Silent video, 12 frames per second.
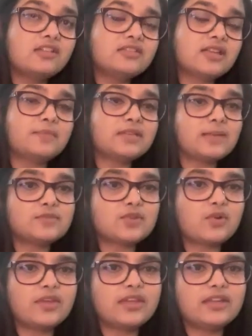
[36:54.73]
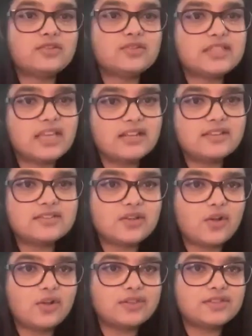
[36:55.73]
sometimes going into sales
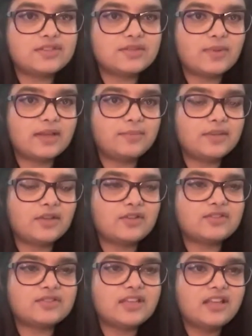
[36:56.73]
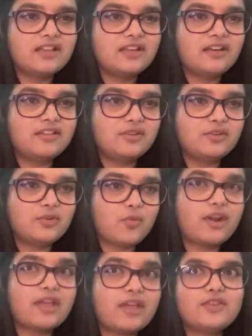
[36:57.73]
calls as well, because
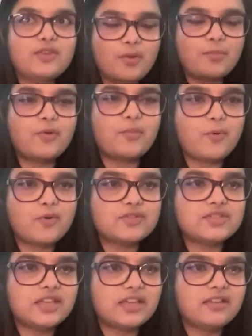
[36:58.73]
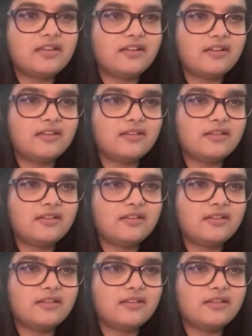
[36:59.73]
whatever you are proposing,